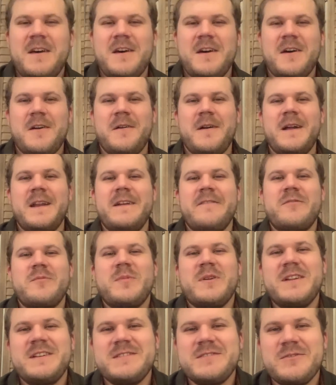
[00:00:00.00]
All right,
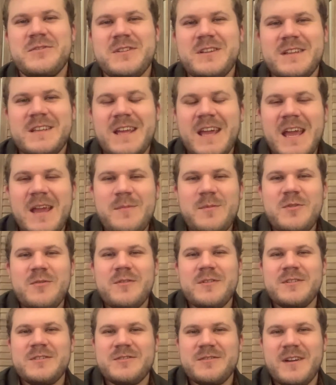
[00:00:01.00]
everybody, so the game you
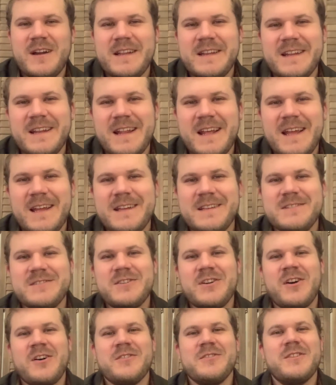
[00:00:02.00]
can try today is
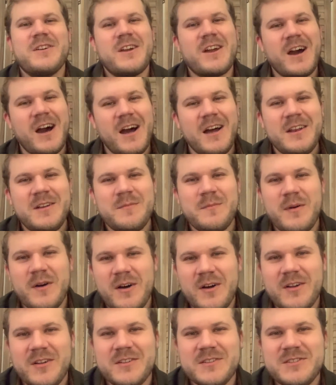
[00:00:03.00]
called the Cotton
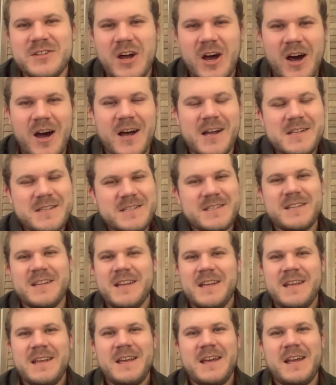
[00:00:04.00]
Ball Toss.
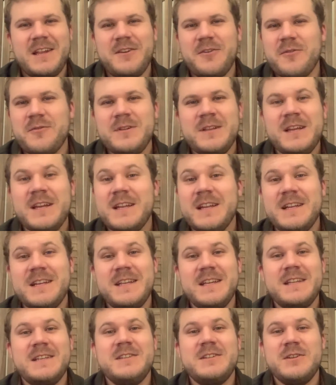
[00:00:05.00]
And you're only gonna
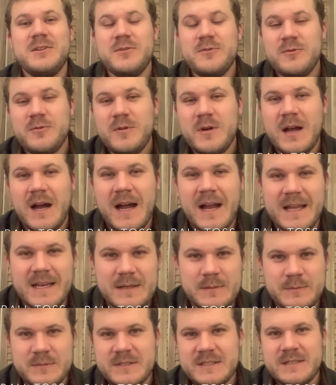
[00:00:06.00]
need two
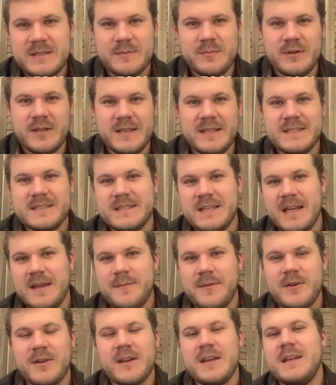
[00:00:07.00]
items to play this
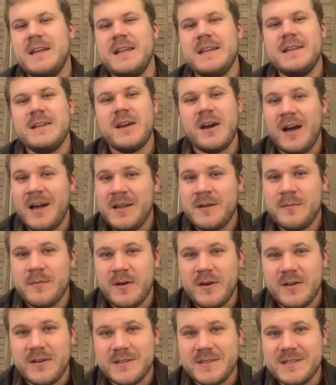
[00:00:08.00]
game. You're gonna need cotton
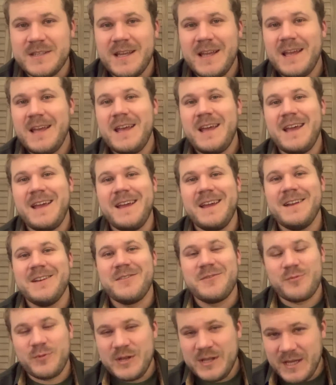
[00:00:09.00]
balls and
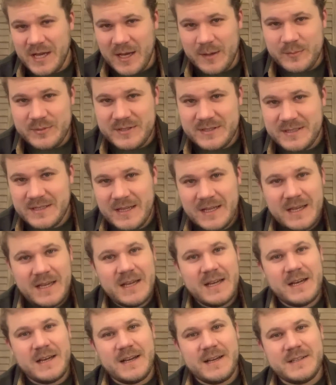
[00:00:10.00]
three cups.
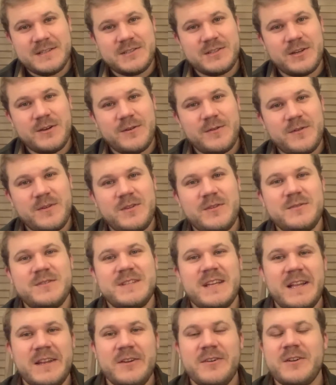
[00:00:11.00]
Uh, so you
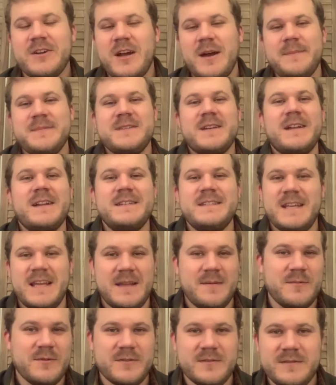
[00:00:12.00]
set your cups on a
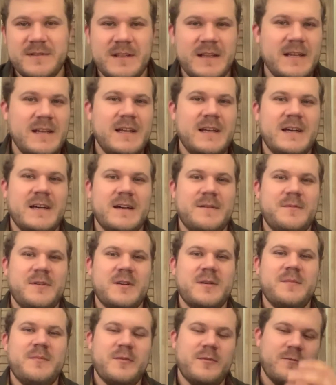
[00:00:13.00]
table. Uh, you're
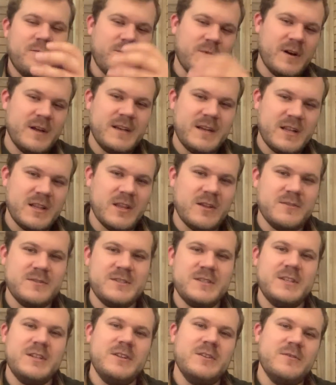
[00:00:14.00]
gonna put one
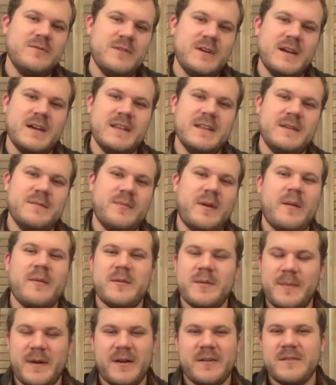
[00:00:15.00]
close to you and
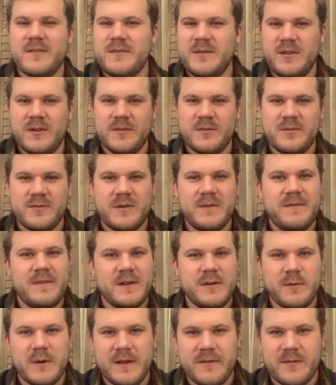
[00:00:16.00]
probably about you know three
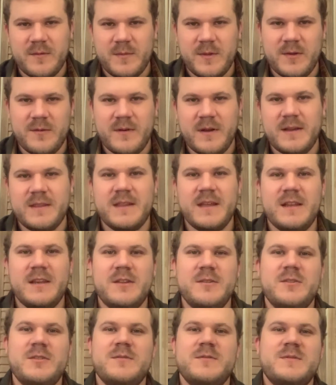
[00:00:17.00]
feet away from you, and then
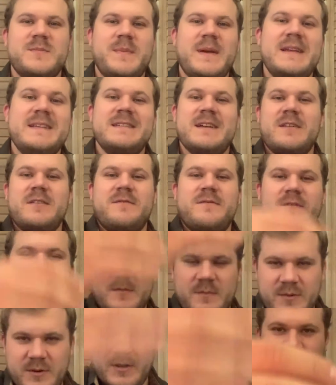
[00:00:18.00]
you do space out a
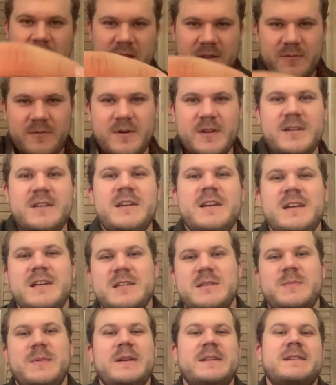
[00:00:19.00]
foot, put another one,
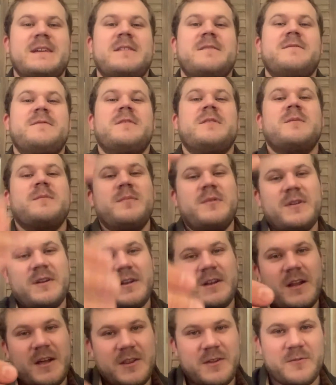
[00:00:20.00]
space out a foot, and put
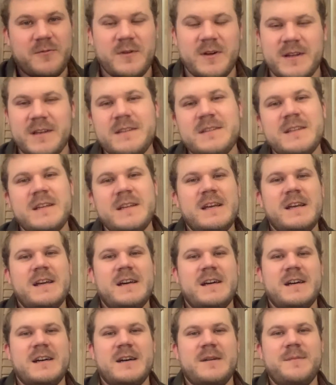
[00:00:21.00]
another one.
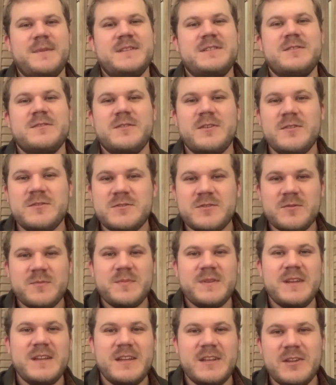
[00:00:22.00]
Um, and so those will
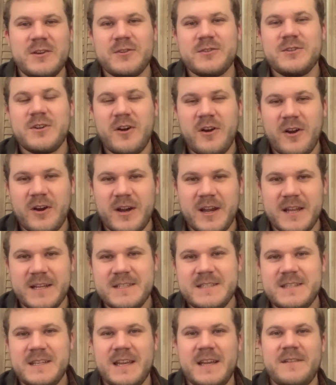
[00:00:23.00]
be your
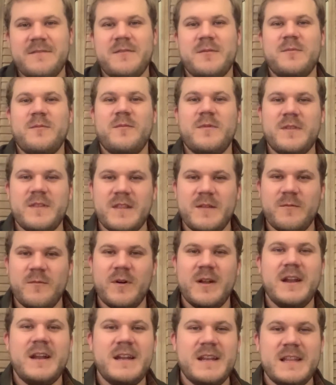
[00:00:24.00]
targets. And from
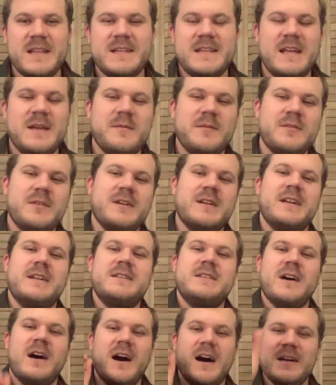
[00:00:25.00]
one end of the table, you're gonna
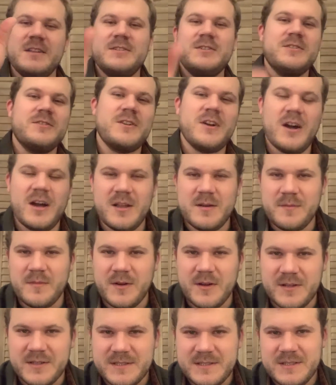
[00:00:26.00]
toss your cotton
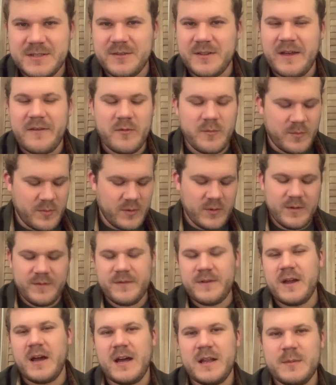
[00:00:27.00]
balls. You'll have a bowl
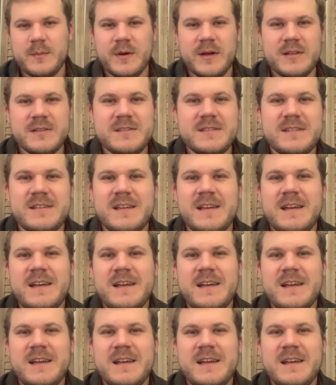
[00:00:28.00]
of cotton balls.